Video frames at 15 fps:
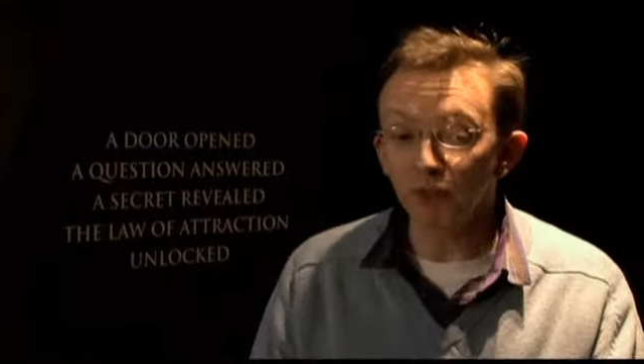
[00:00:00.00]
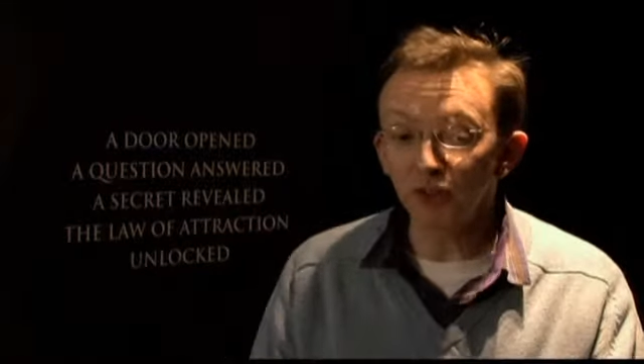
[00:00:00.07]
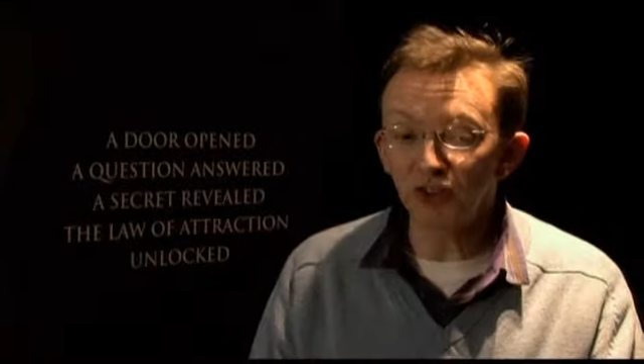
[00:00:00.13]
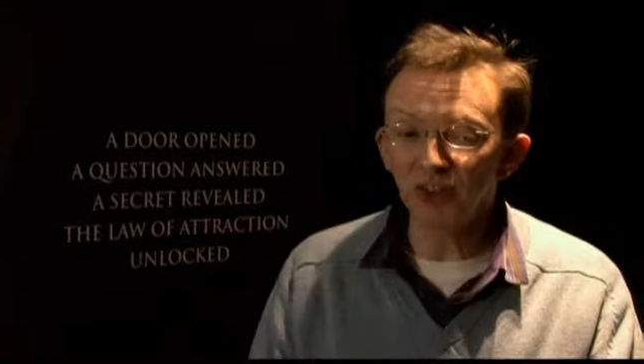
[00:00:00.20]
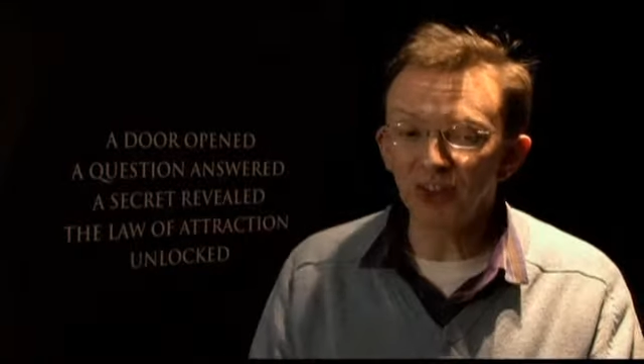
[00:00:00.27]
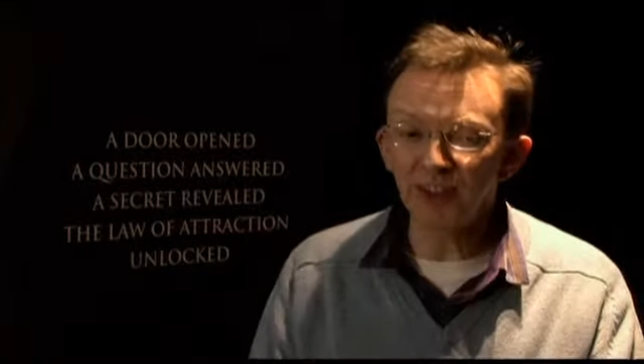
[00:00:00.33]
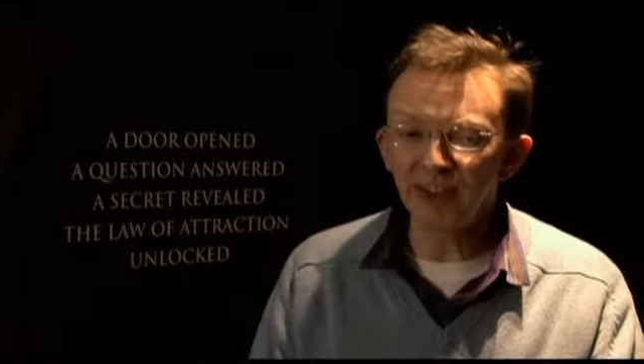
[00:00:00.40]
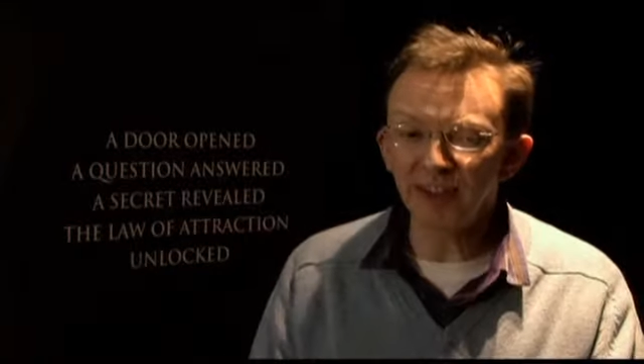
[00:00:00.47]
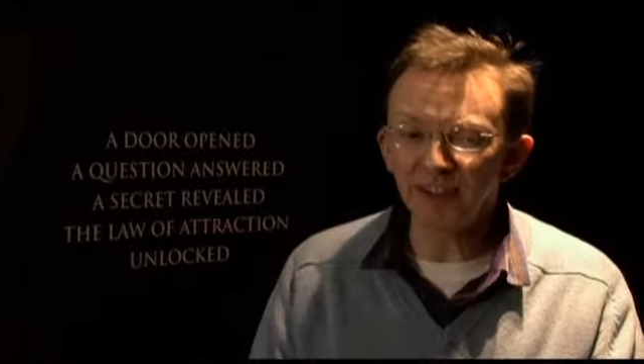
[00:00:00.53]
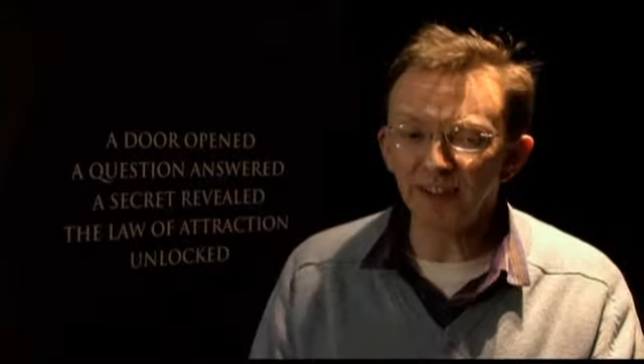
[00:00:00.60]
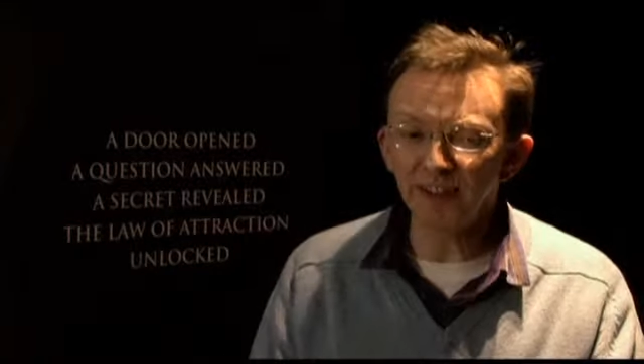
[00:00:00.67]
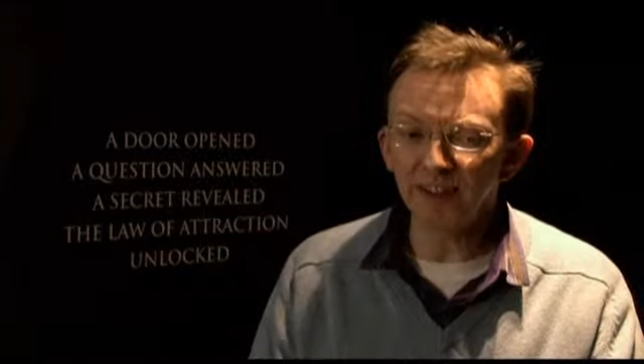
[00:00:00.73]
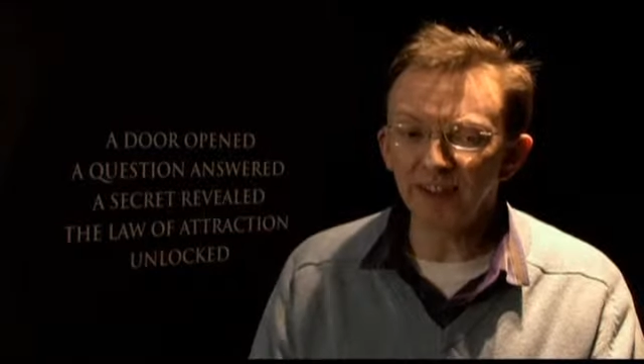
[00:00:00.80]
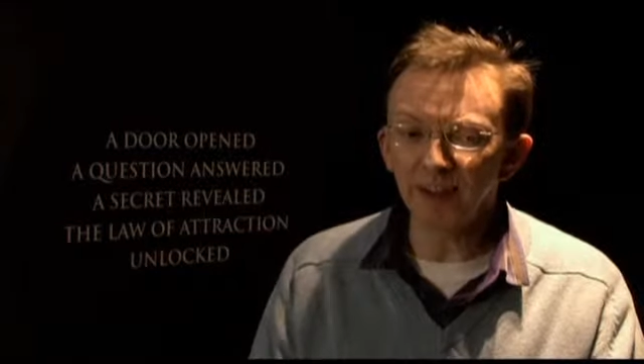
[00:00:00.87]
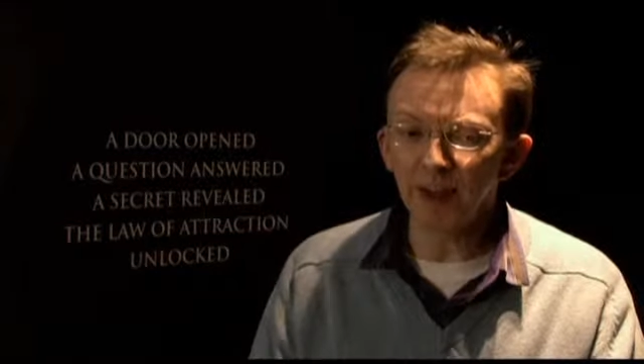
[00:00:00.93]
just to kind
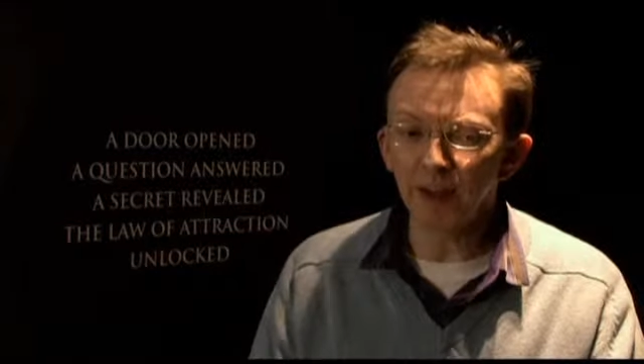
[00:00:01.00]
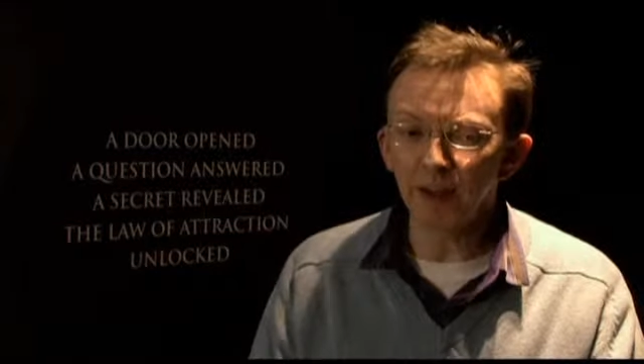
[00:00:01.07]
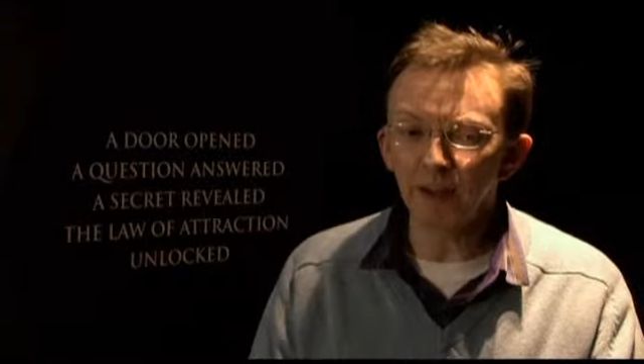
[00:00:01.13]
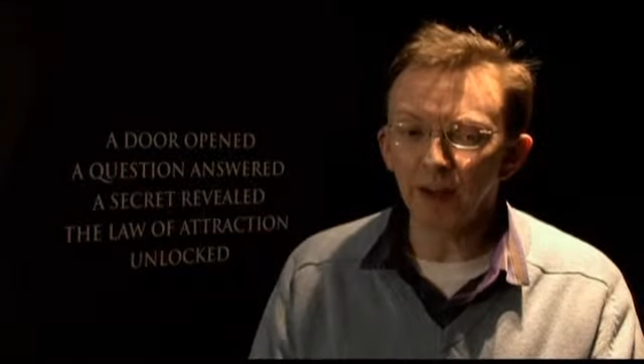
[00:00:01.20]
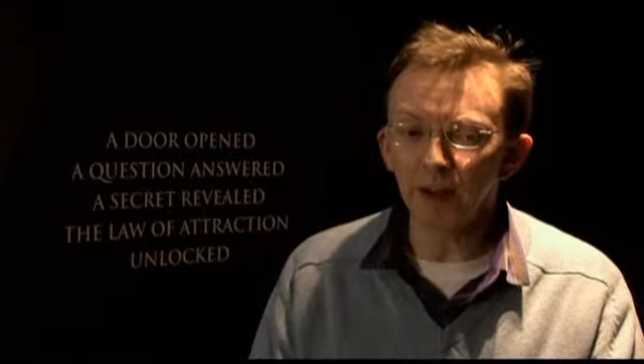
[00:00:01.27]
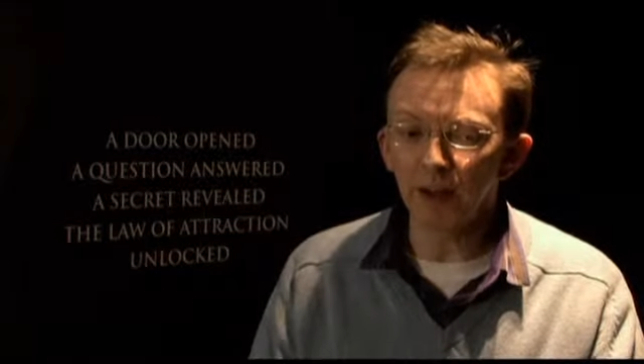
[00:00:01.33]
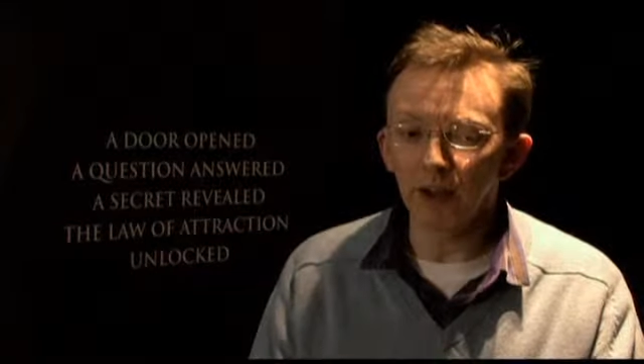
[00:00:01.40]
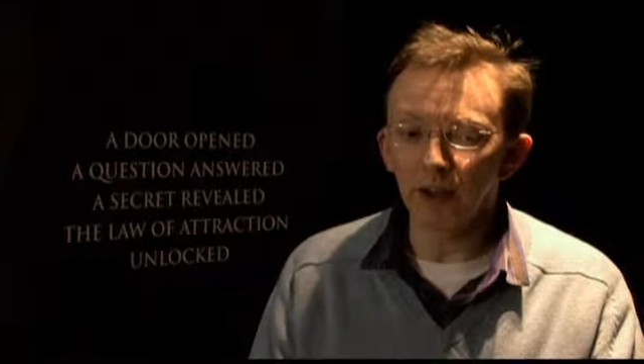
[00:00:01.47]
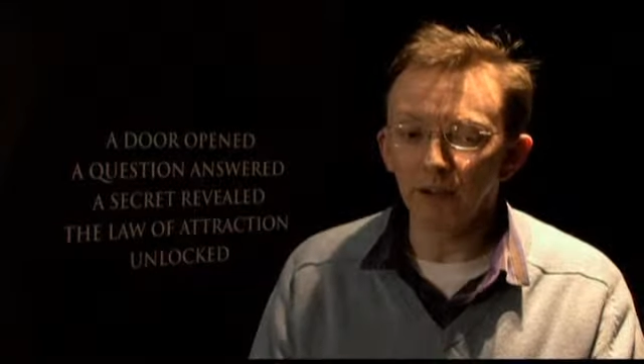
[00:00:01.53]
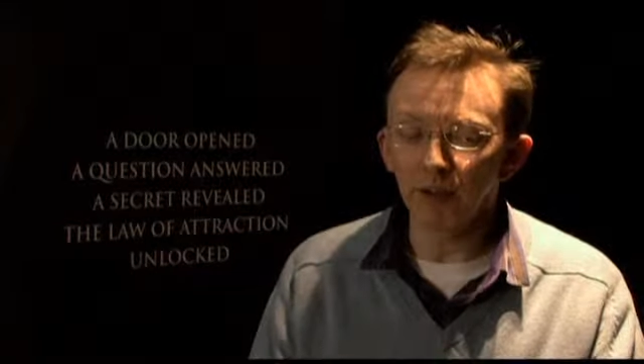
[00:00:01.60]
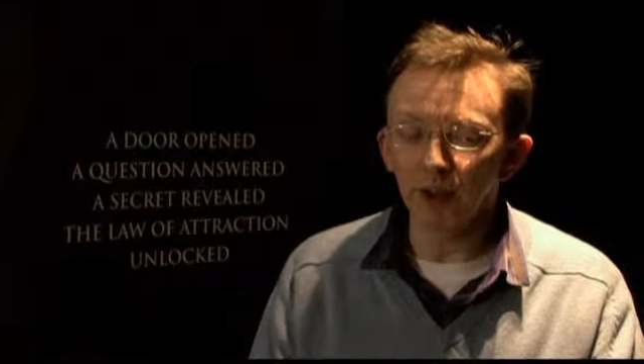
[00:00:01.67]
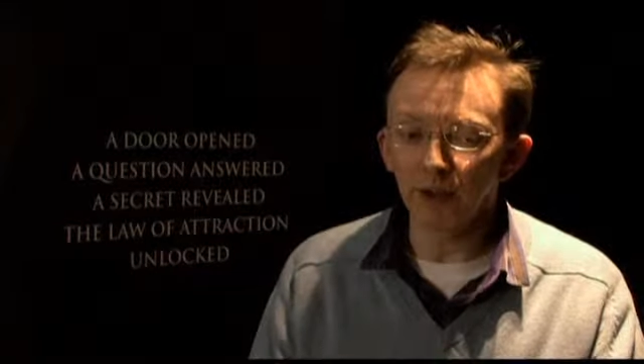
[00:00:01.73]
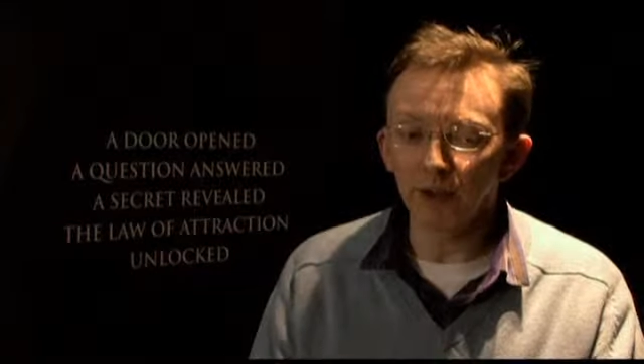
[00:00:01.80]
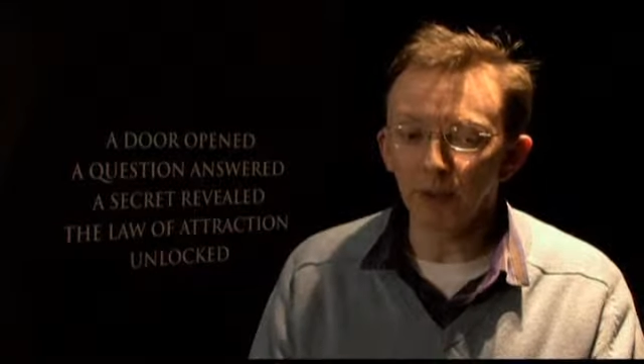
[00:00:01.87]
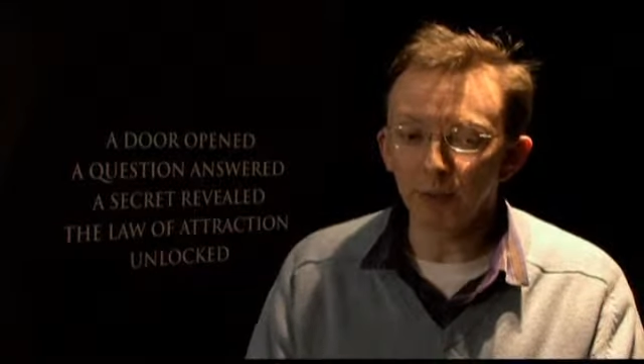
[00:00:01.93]
of
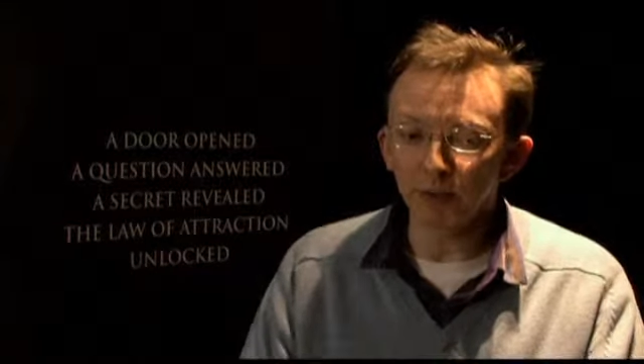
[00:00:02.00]
get another